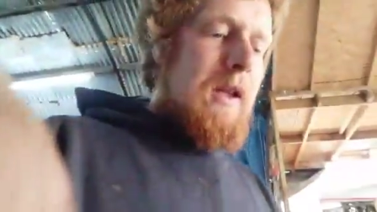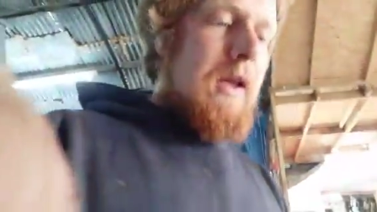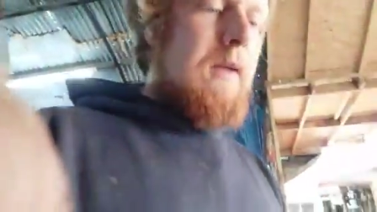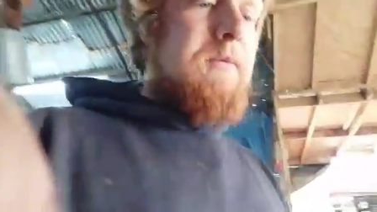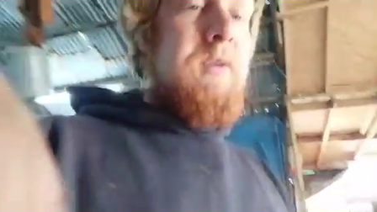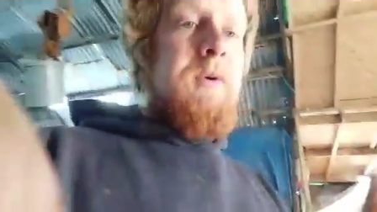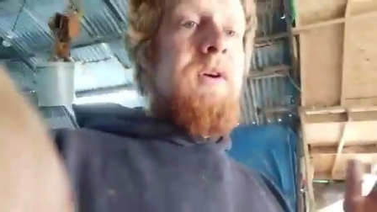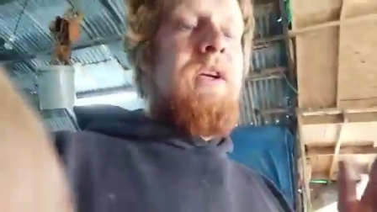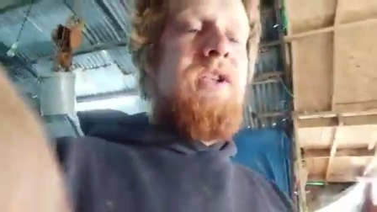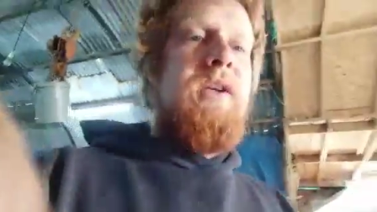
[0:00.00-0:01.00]

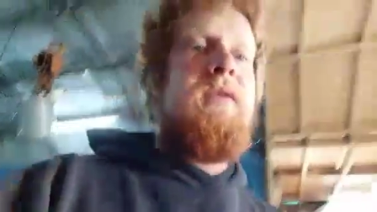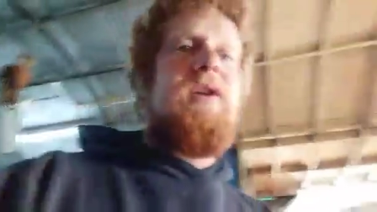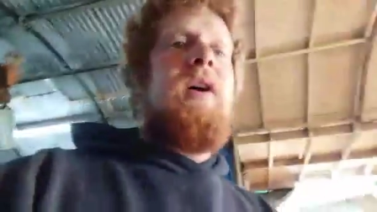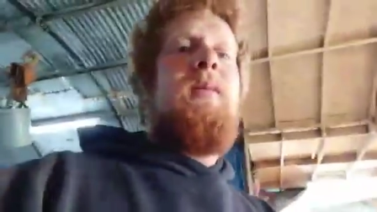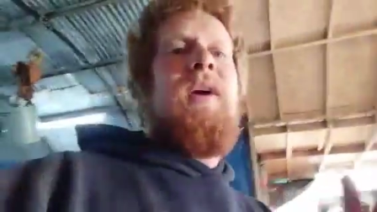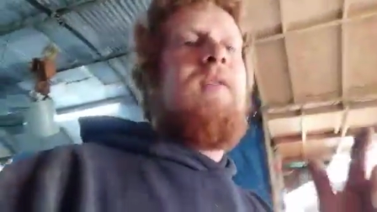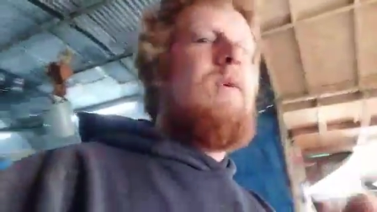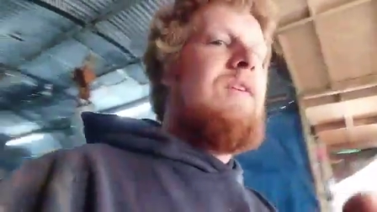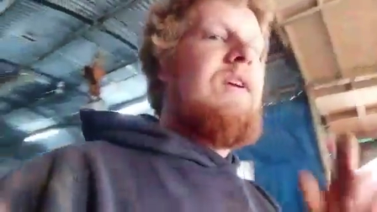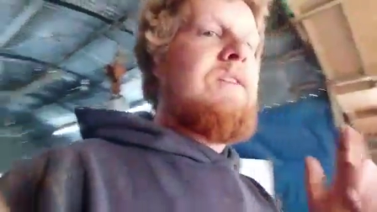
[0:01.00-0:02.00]
But at shearing time, we have
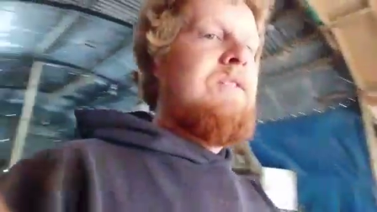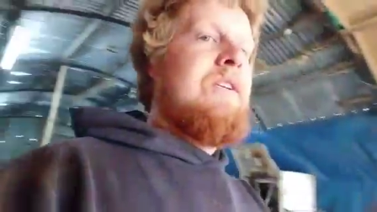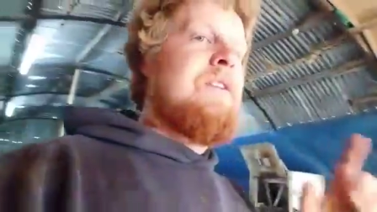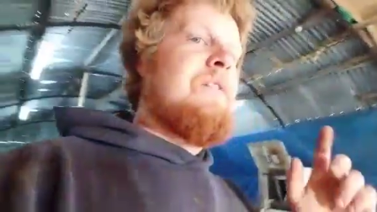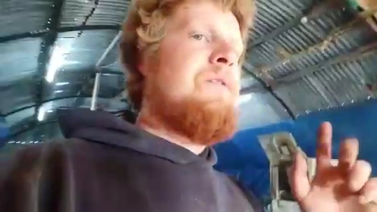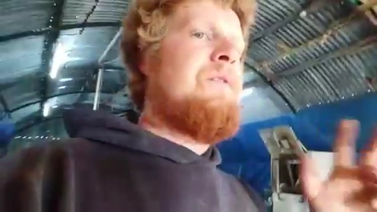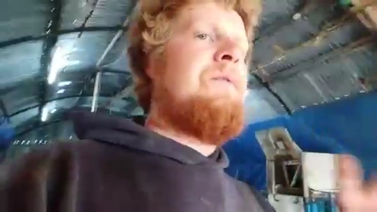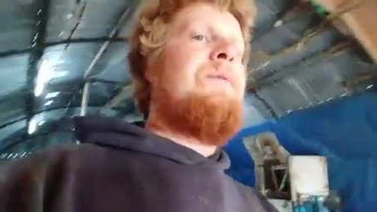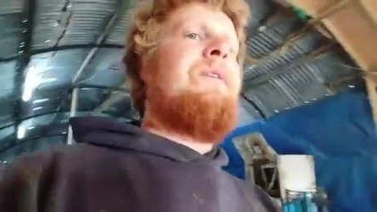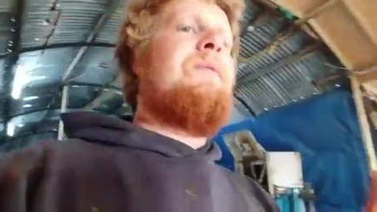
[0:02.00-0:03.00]

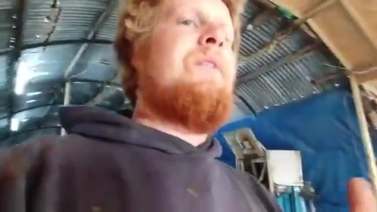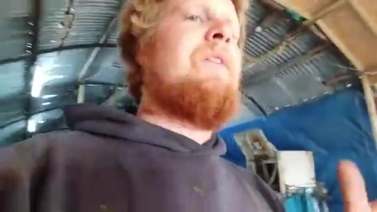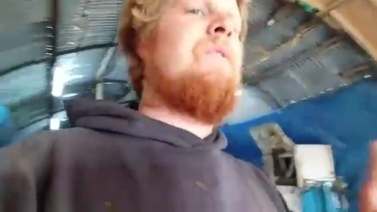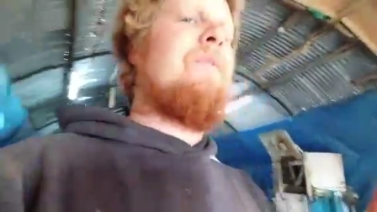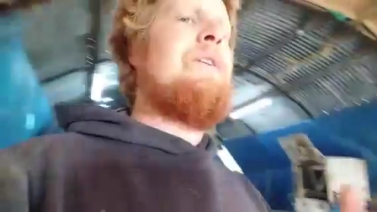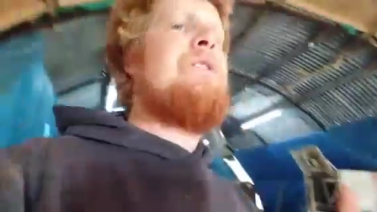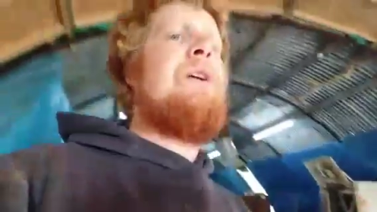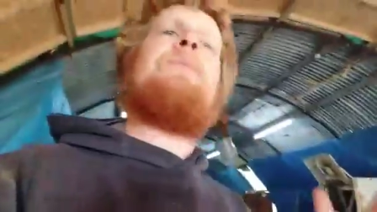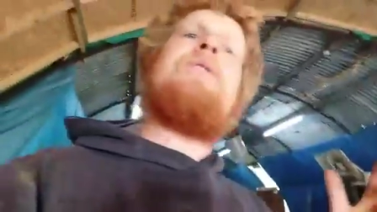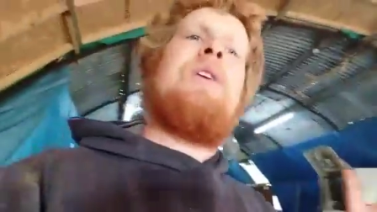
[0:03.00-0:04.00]
1,653
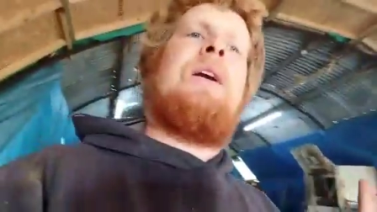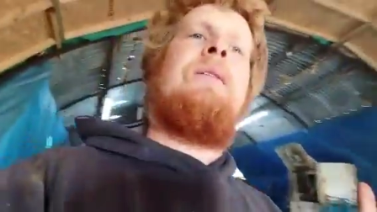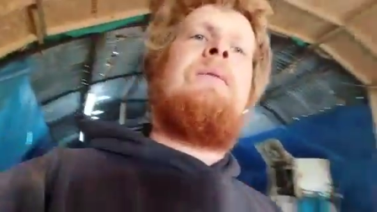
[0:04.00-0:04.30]
sheep to shear,